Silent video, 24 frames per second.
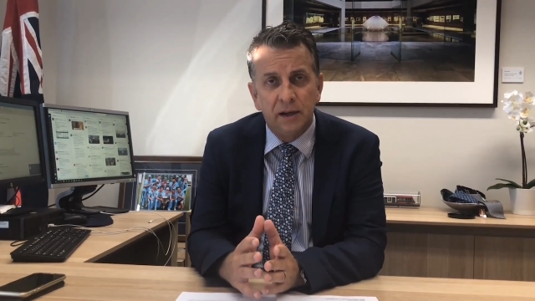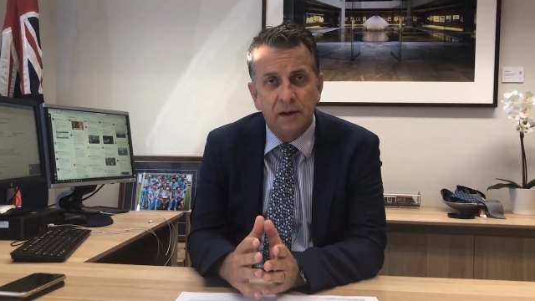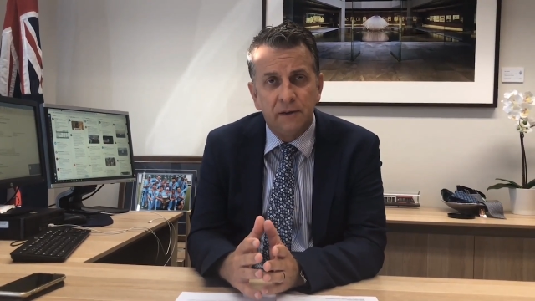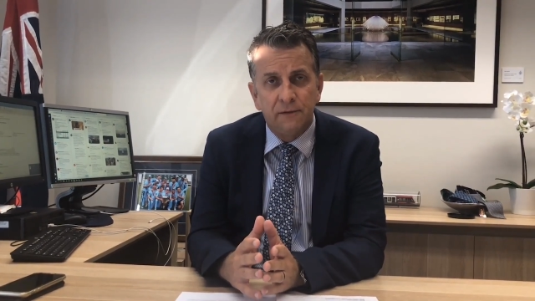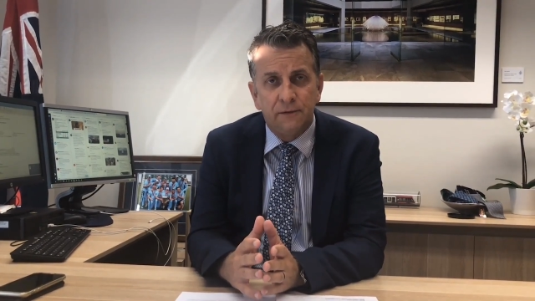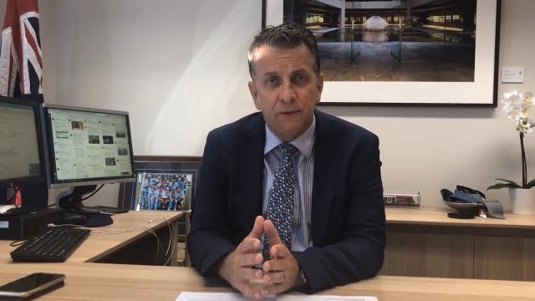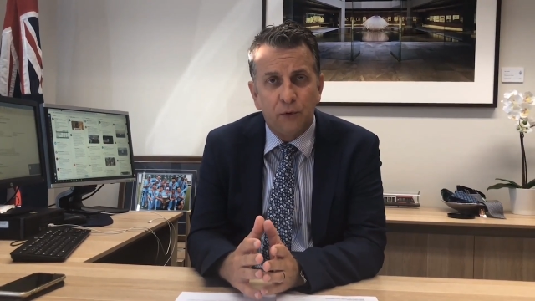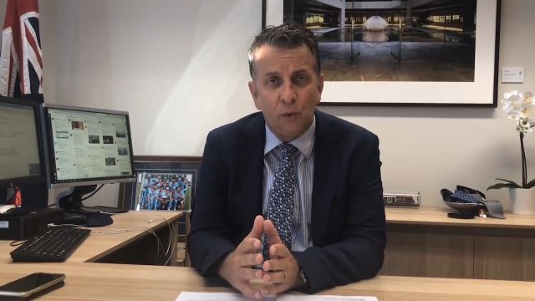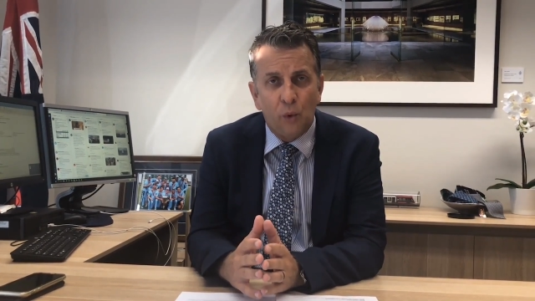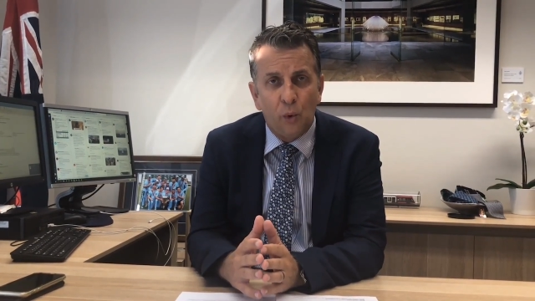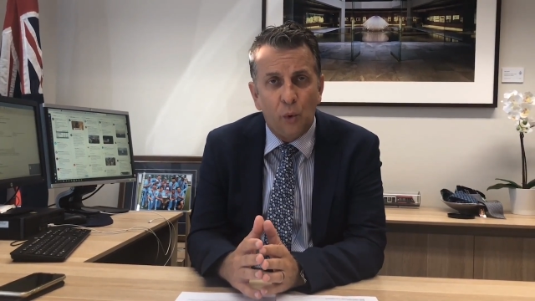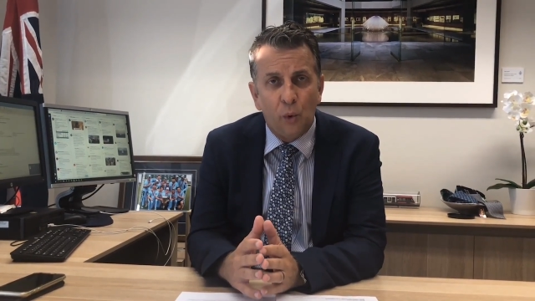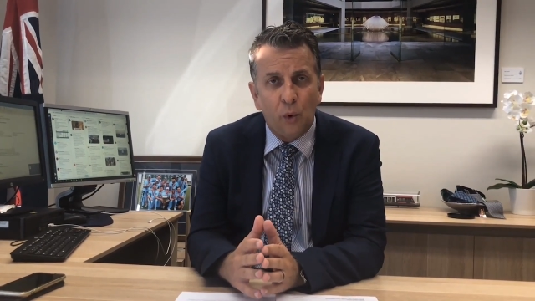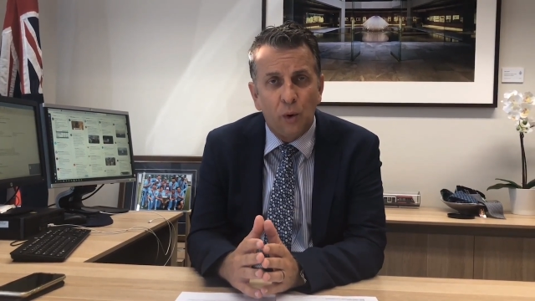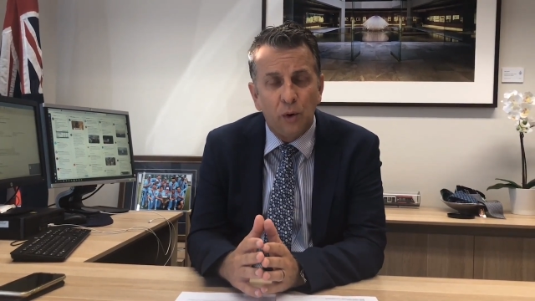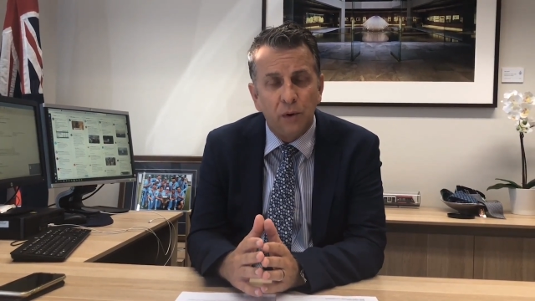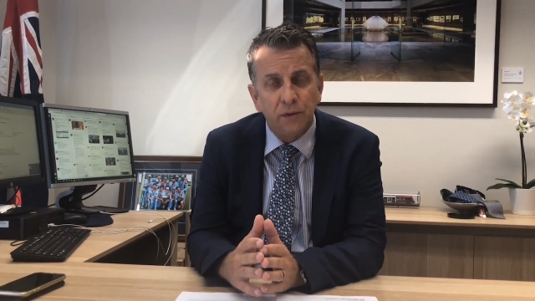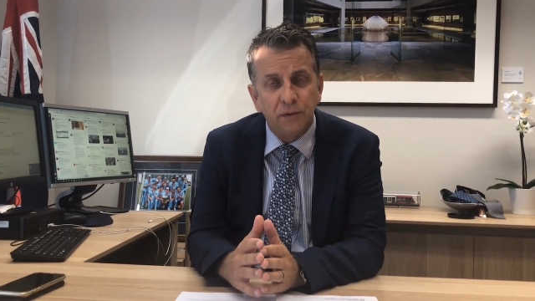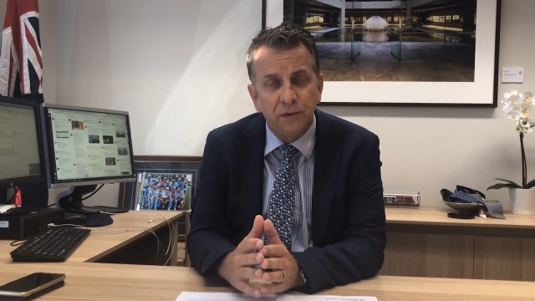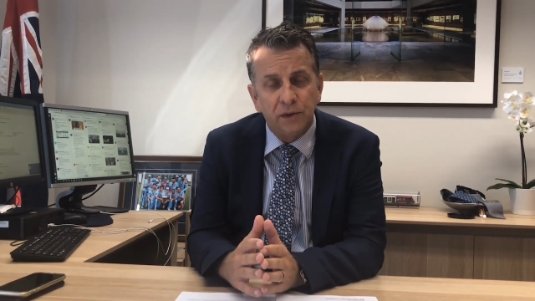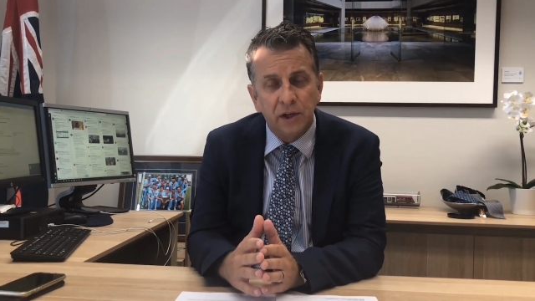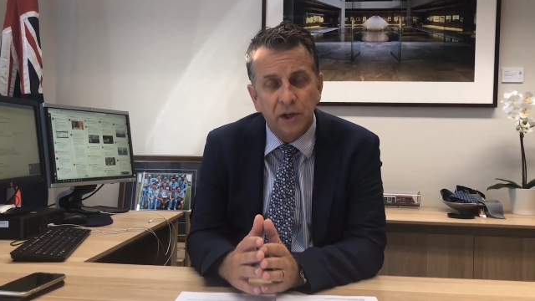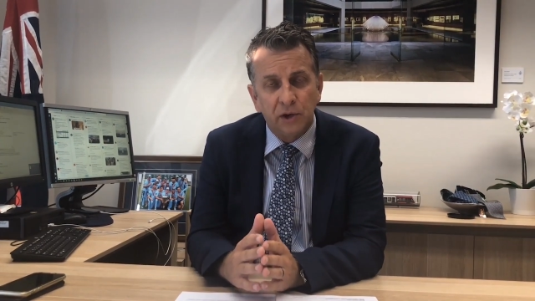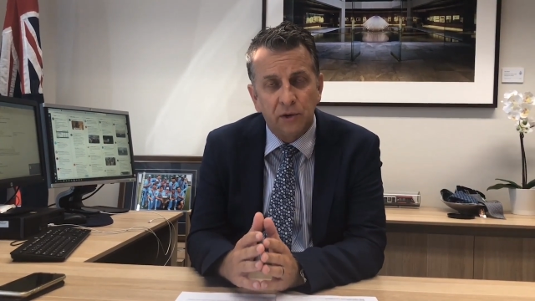for
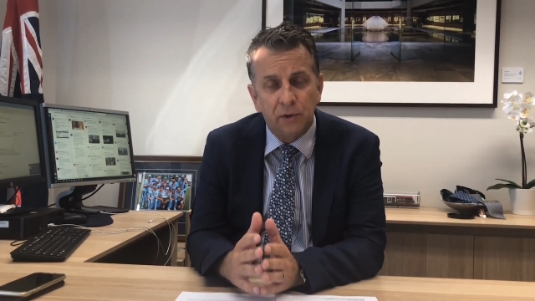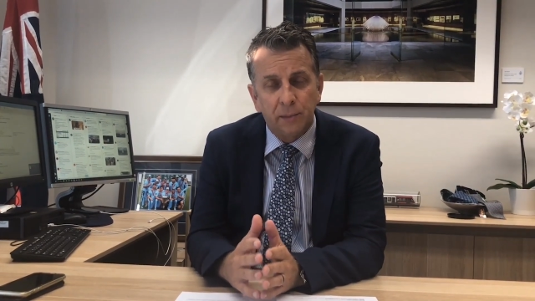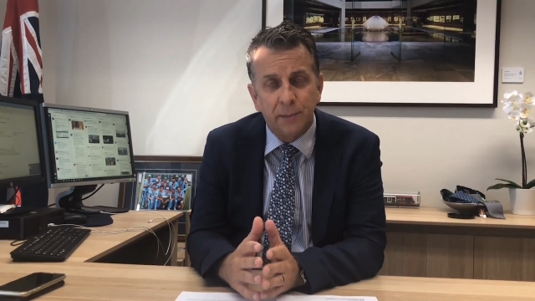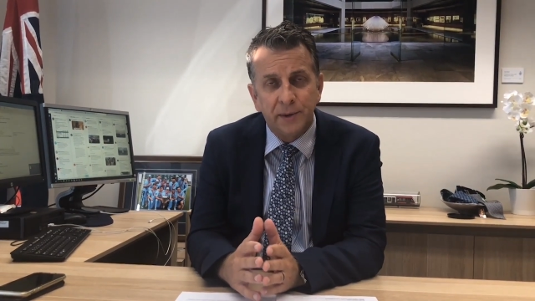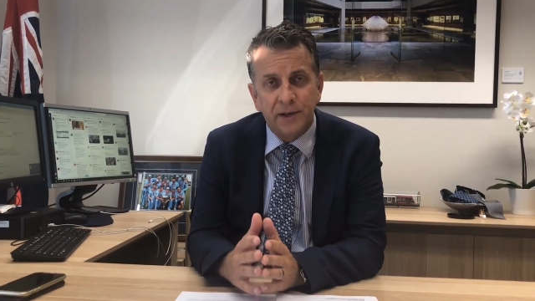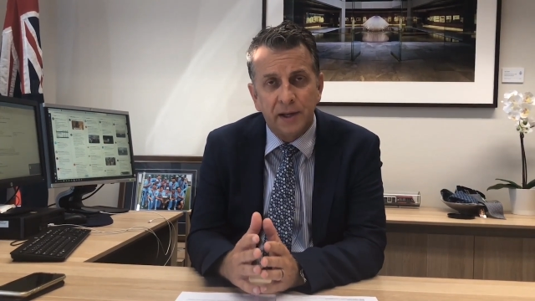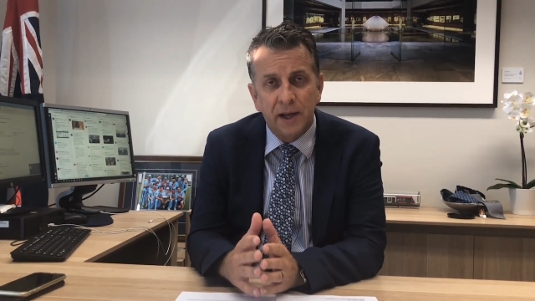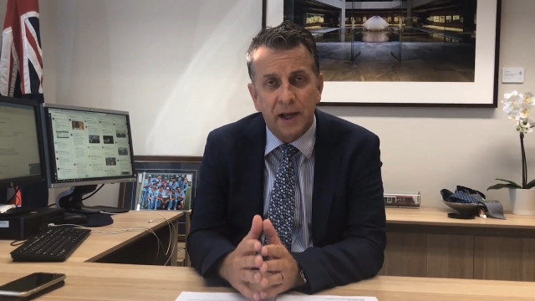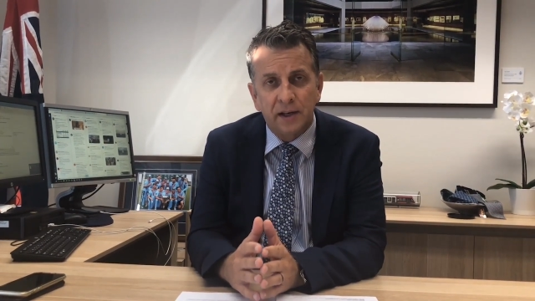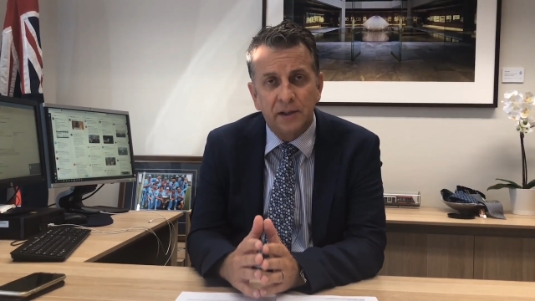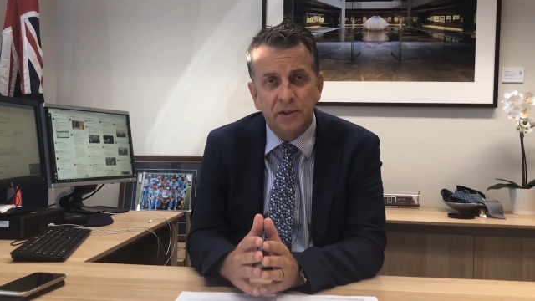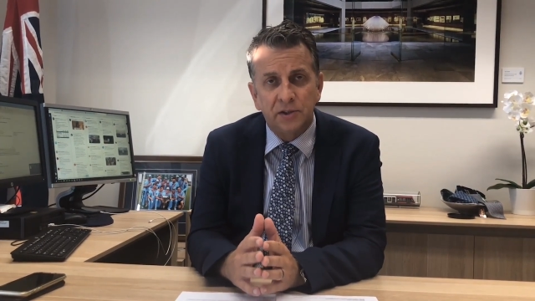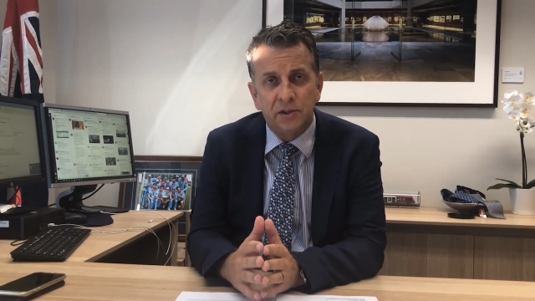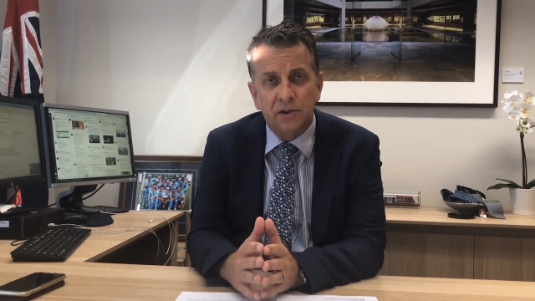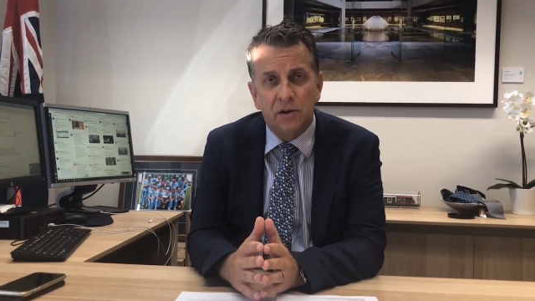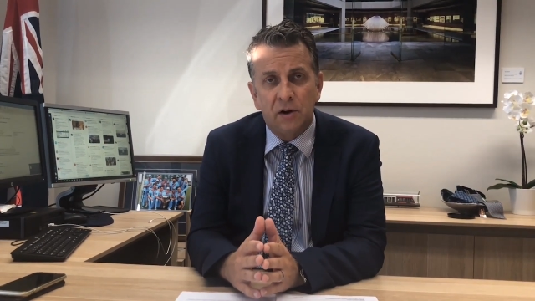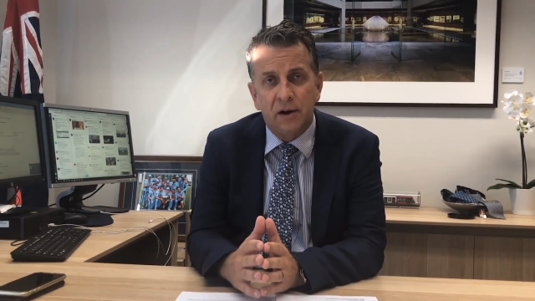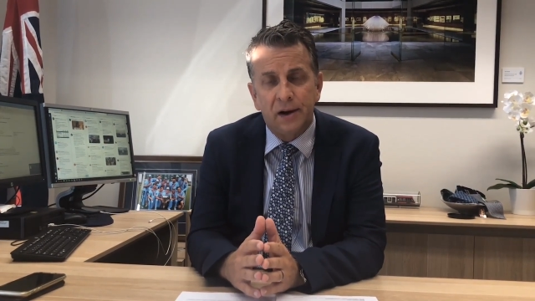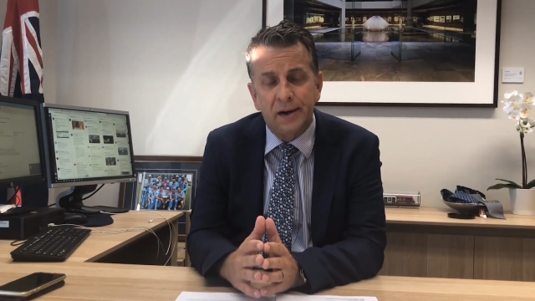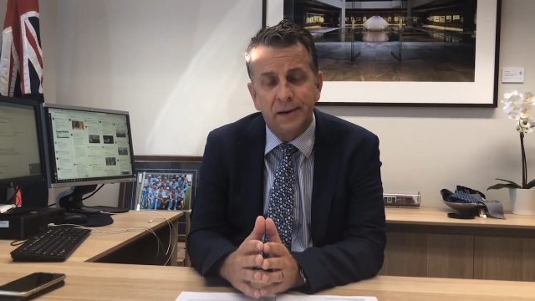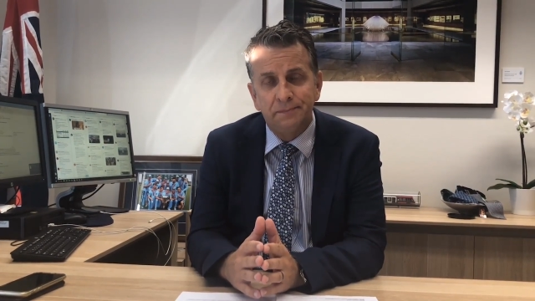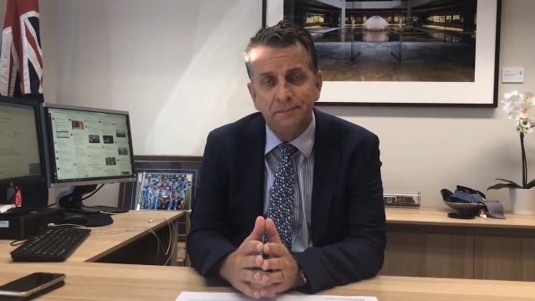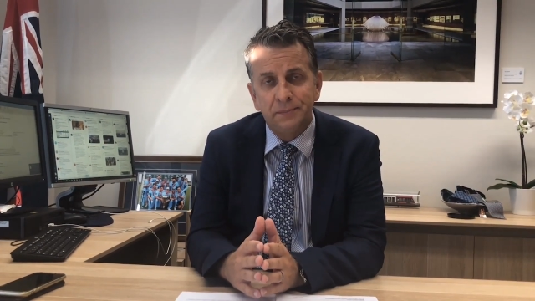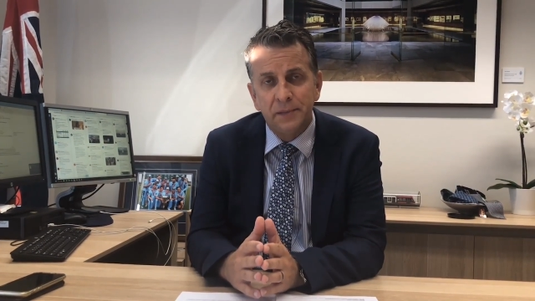the Eurobodalla
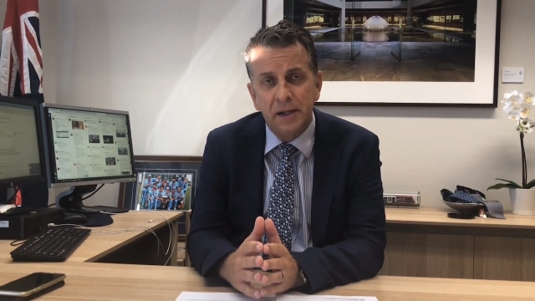Shire.